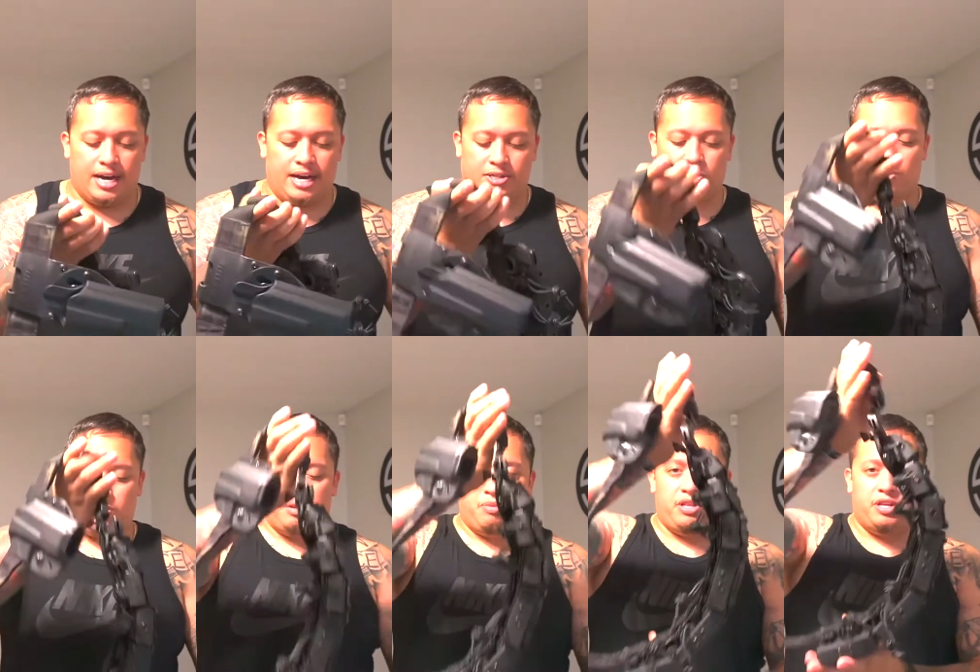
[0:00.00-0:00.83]
Is going
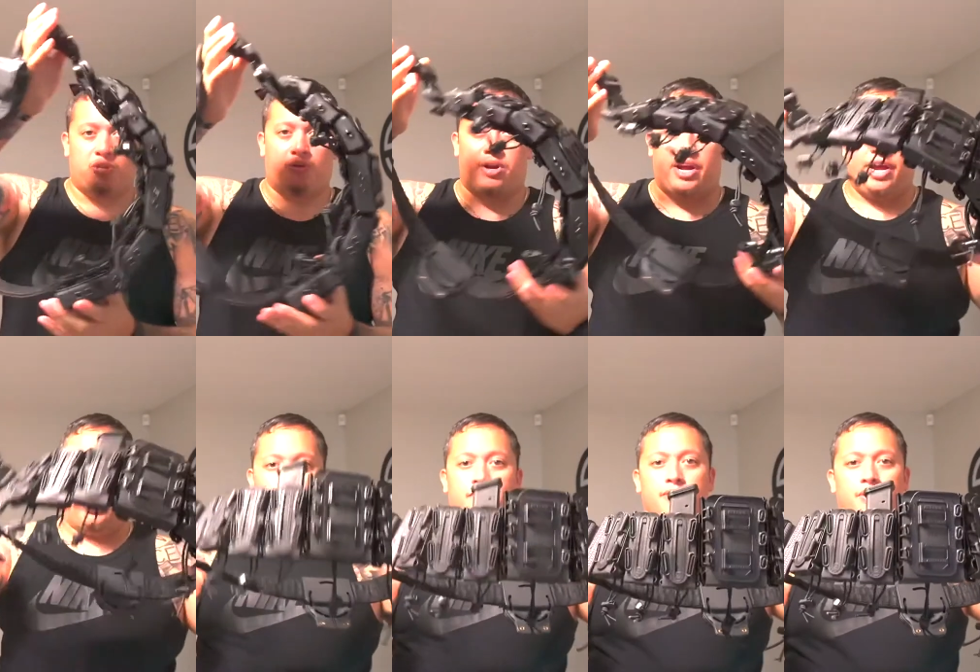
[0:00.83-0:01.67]
to be this one right
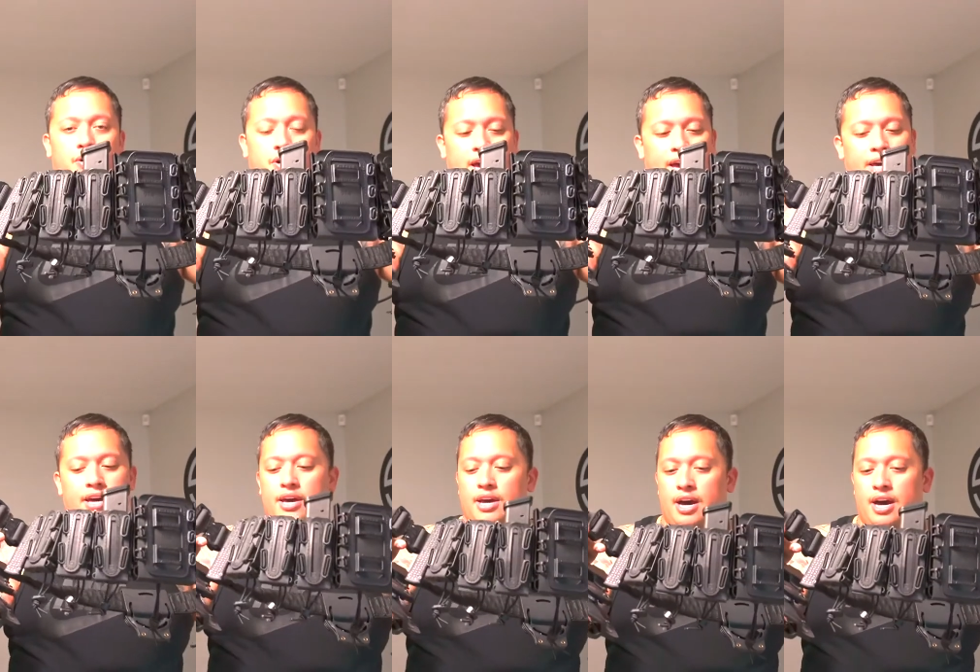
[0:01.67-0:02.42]
here, okay?